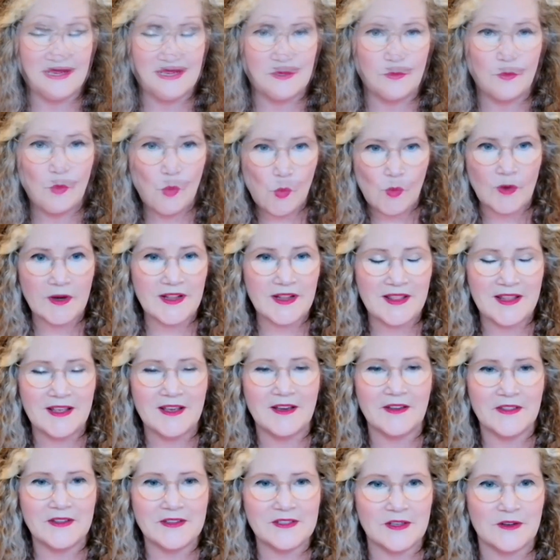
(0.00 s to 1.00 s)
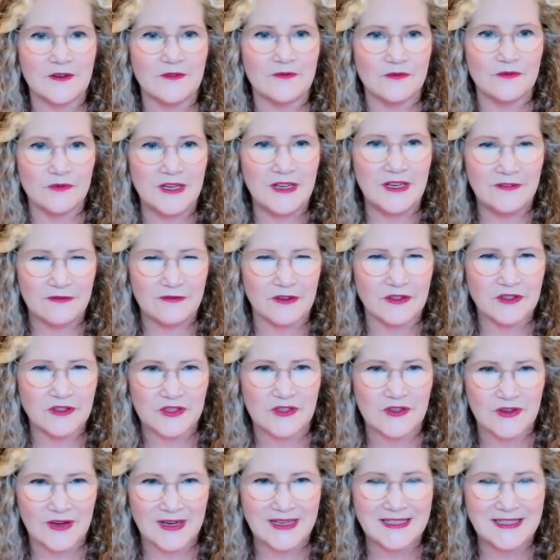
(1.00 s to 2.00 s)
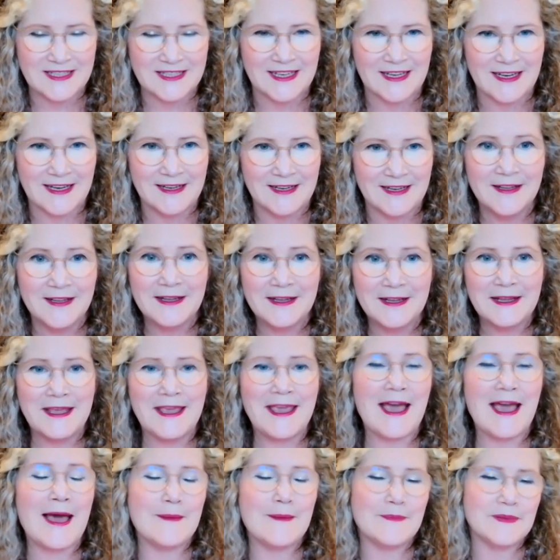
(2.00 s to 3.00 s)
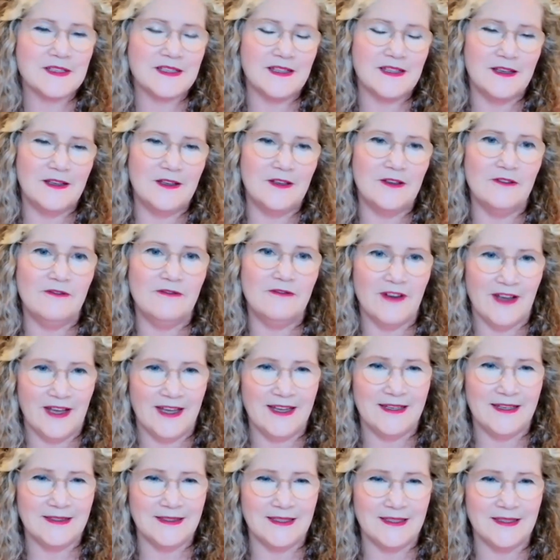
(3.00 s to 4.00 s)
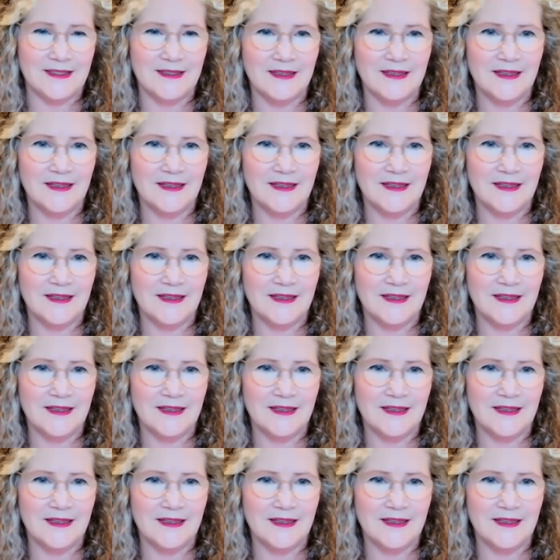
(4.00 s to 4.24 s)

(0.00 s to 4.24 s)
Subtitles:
What are the other sort of really frustrating gaps that you find?